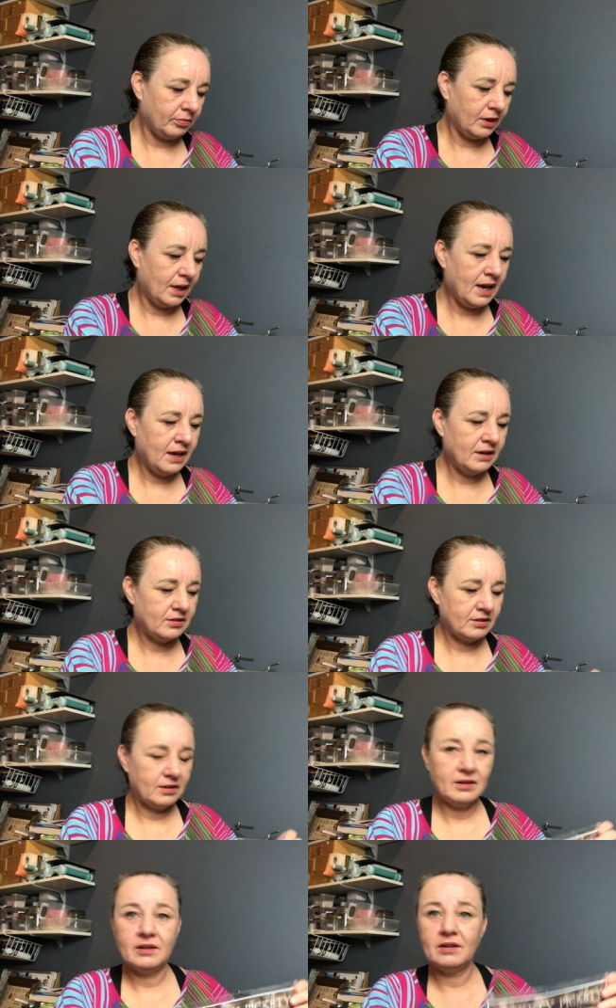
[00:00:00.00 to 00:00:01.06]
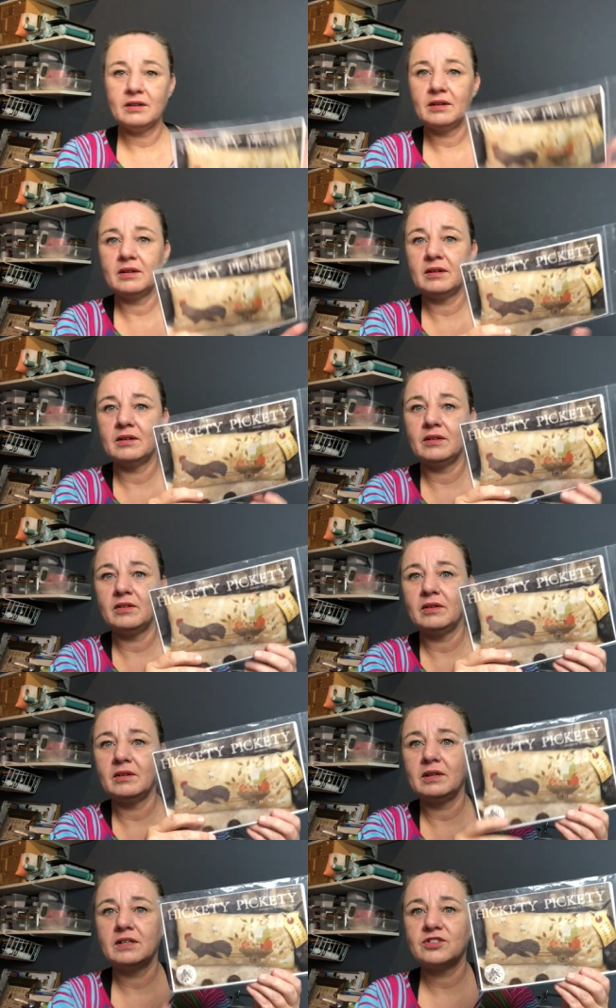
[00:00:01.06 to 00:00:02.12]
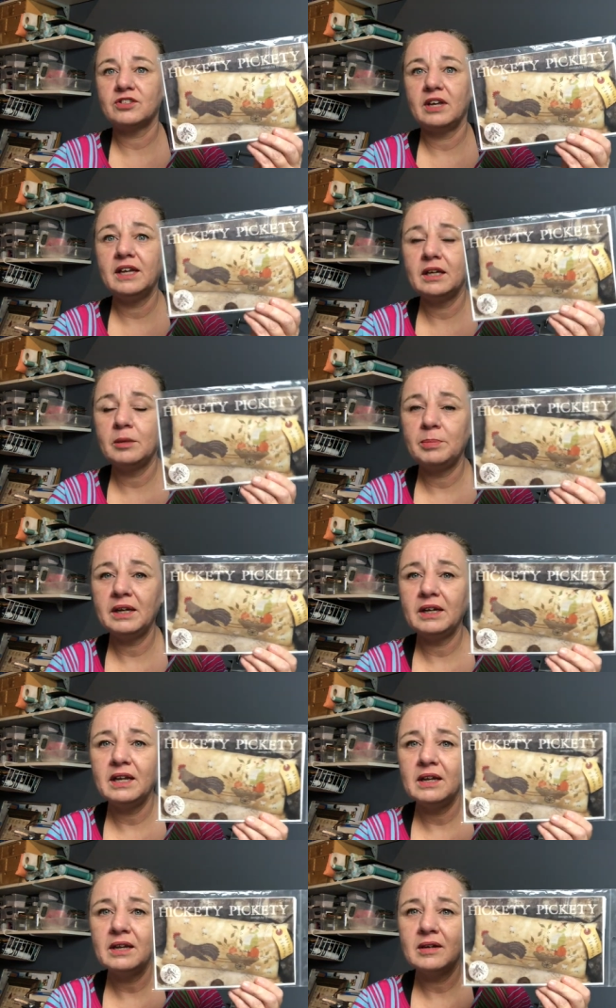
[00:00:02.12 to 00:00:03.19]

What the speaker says: And it's Hickety Pickety